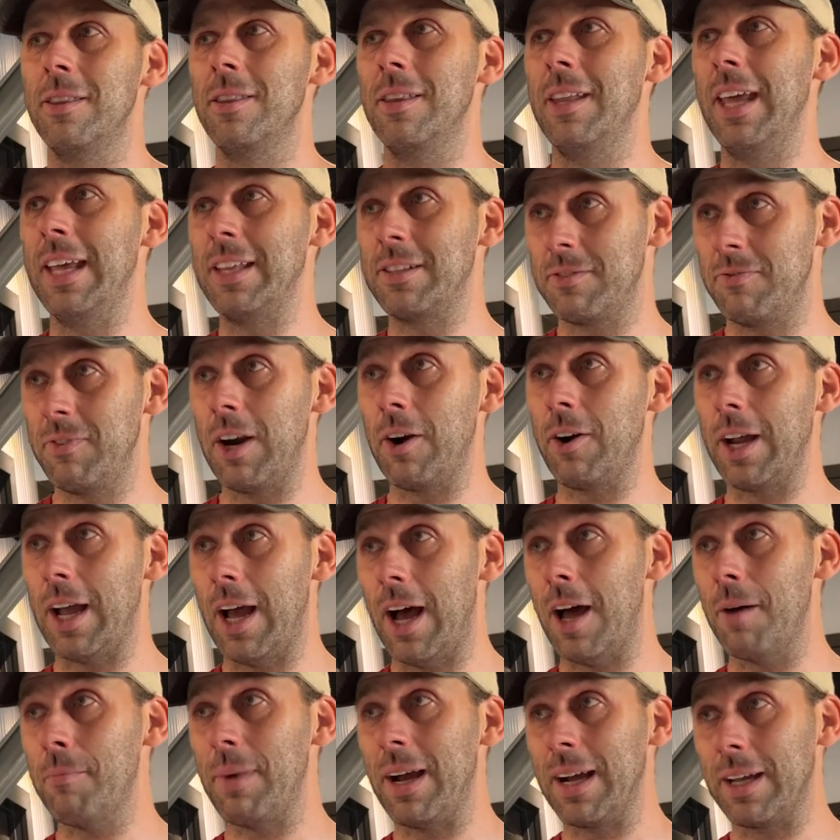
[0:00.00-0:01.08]
It's very
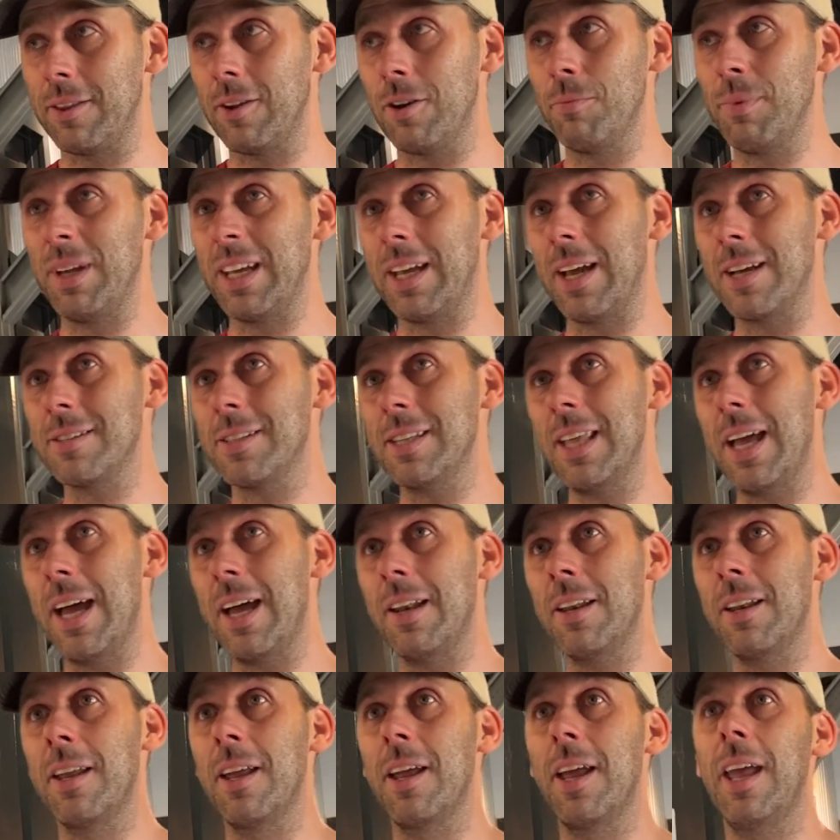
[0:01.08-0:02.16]
hot back there because of that.
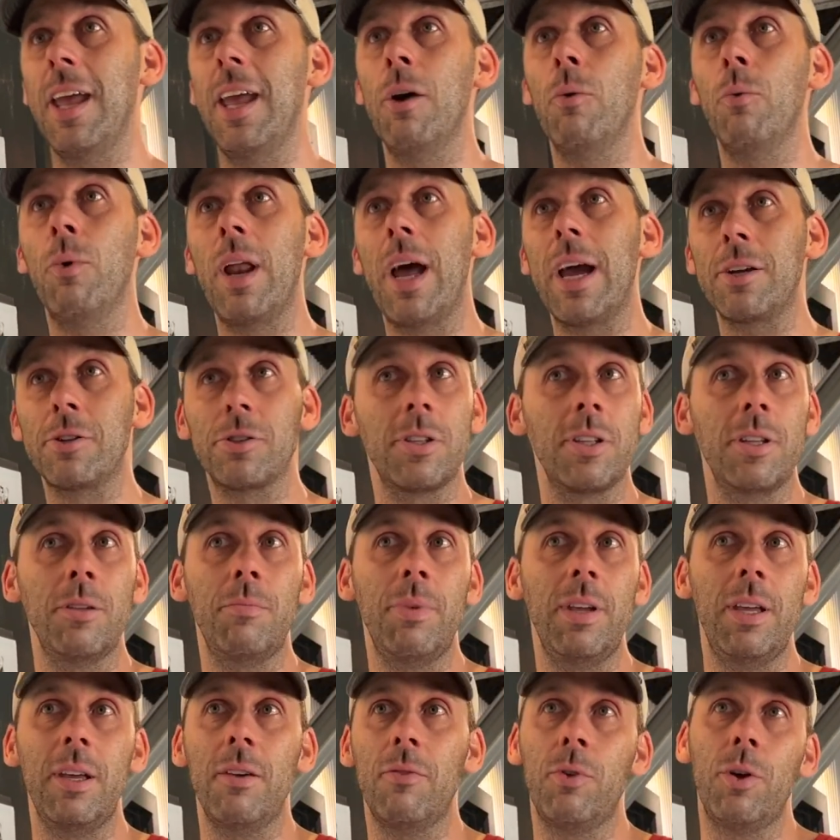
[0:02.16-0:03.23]
It would actually
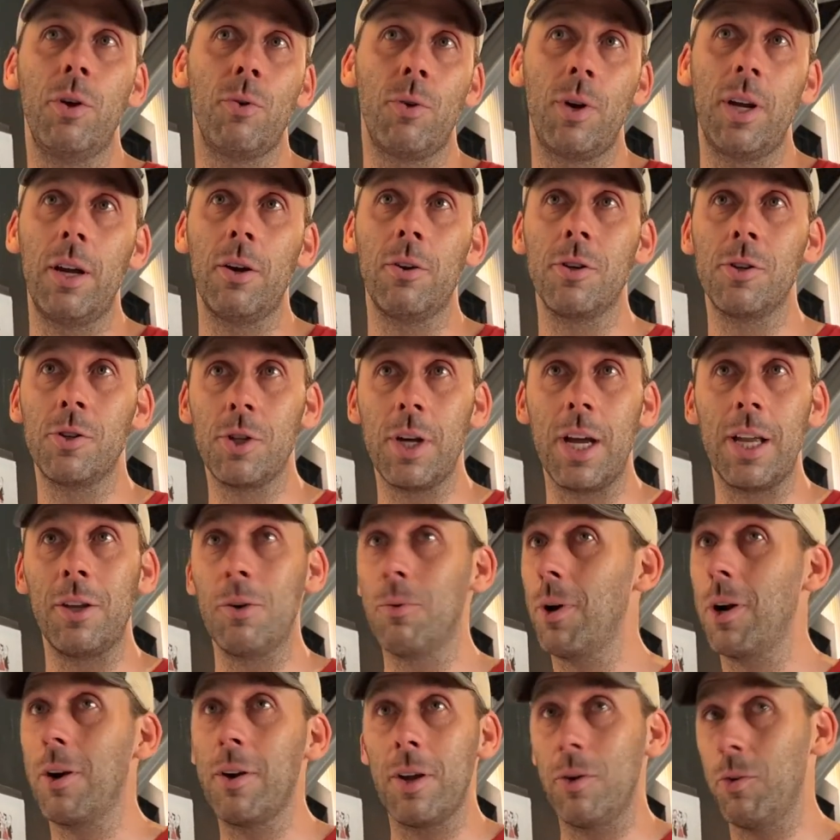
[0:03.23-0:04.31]
be, if you were here in
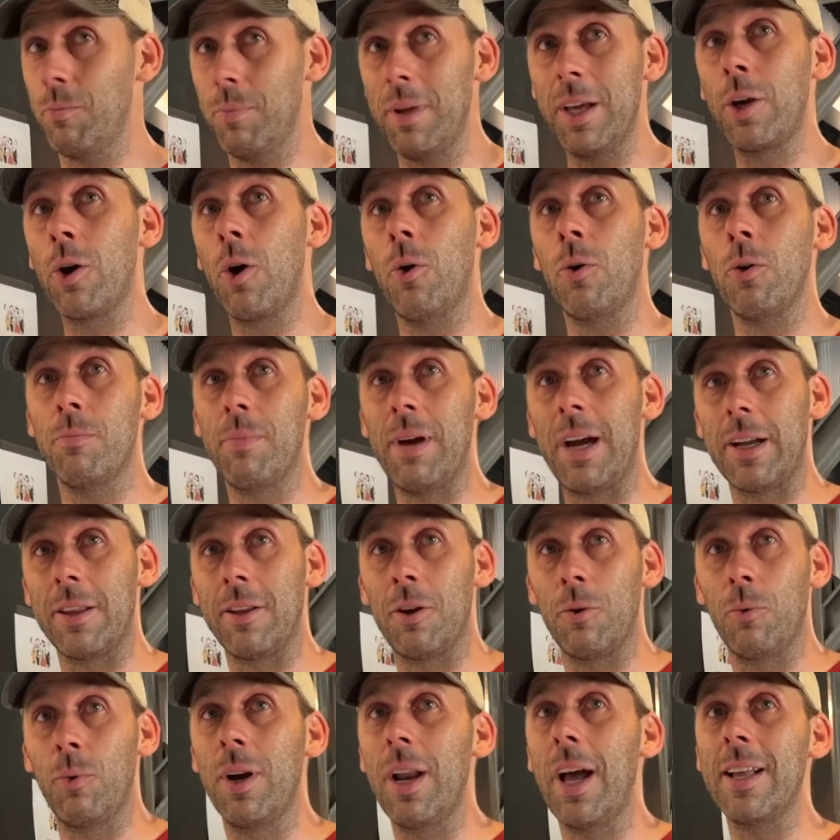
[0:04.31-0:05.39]
January, it would be cold back there.
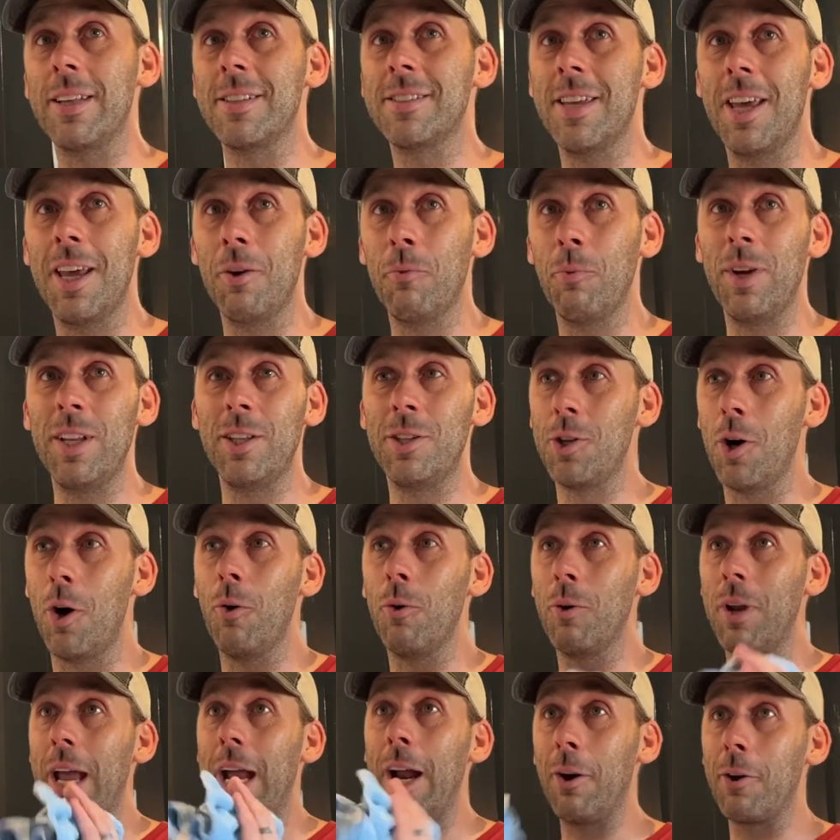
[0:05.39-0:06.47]
We're not saying we don't
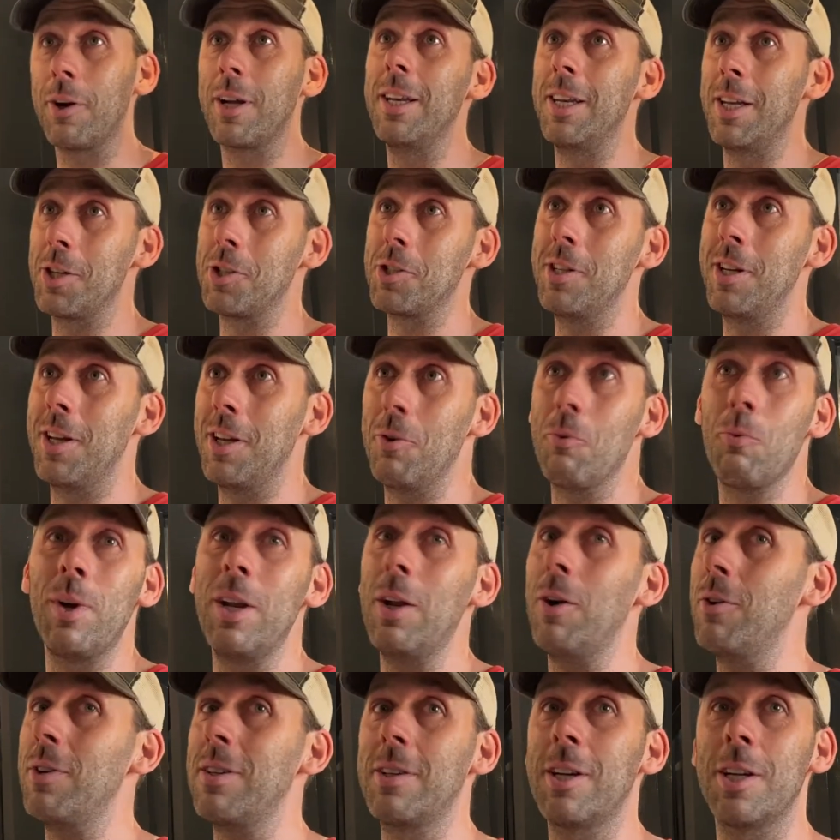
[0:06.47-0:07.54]
air condition it. We
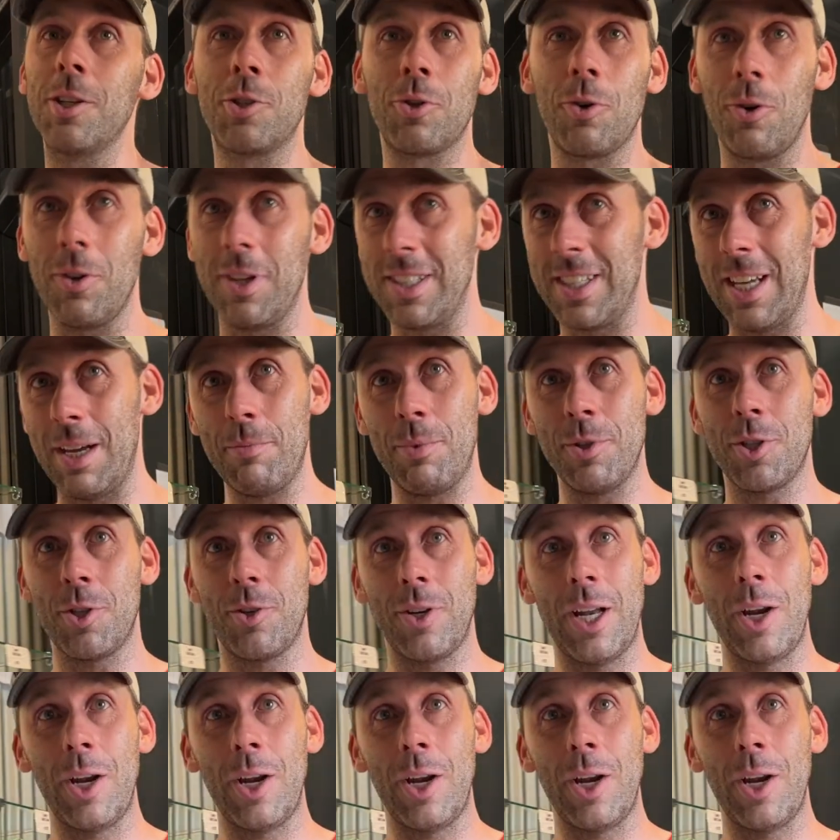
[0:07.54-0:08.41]
don't control the temperature of it.